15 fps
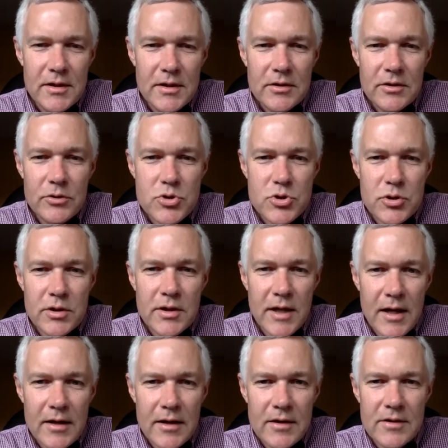you should
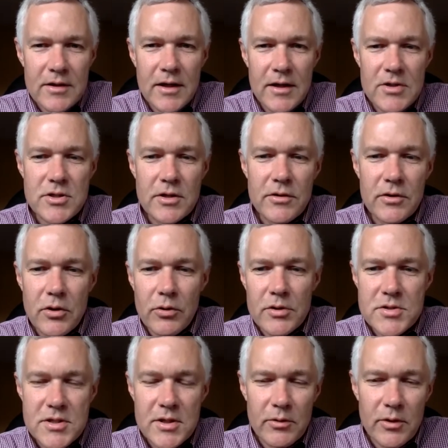get an indication in the
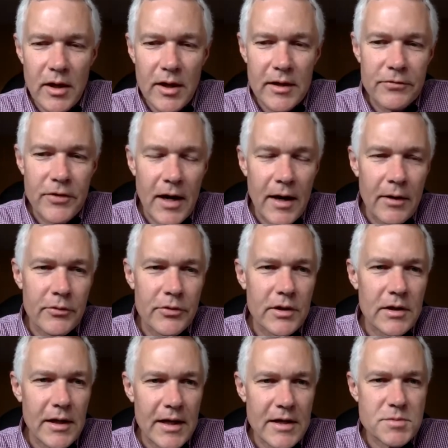course outline of how the
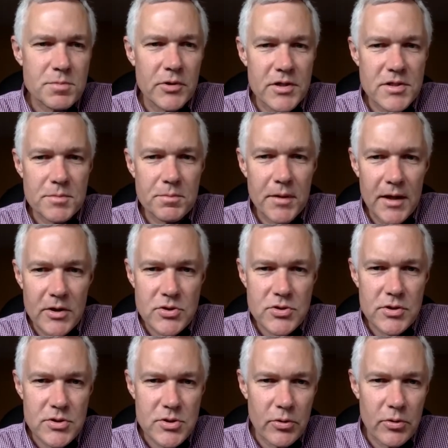class
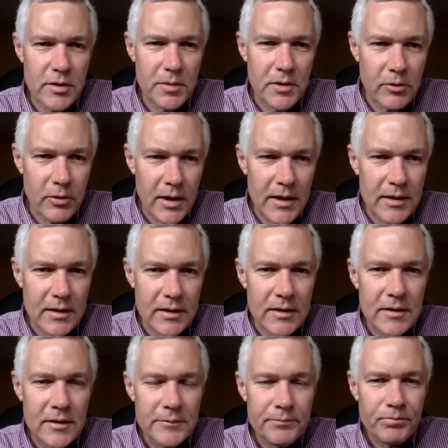participation is going to be graded.
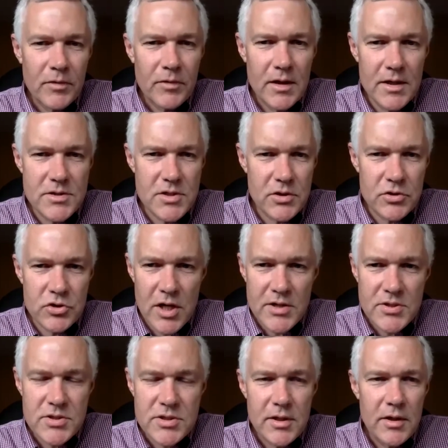Is it
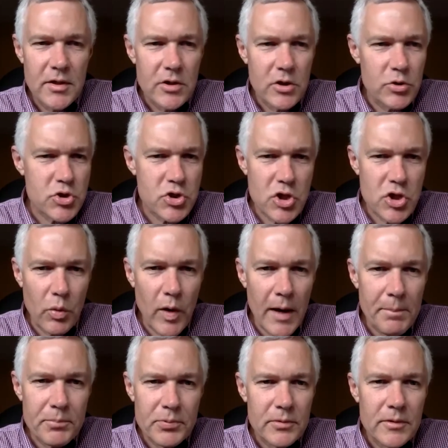just you show
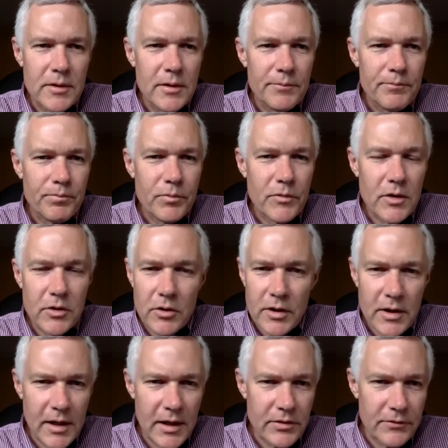up, you're going
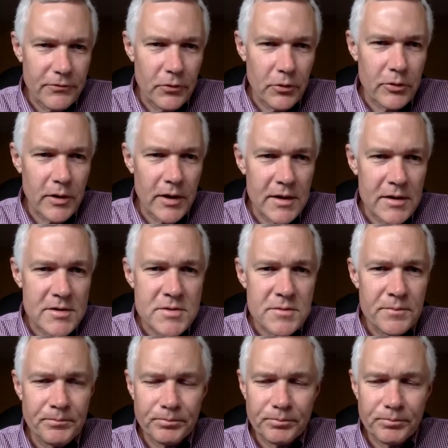to get the full grades?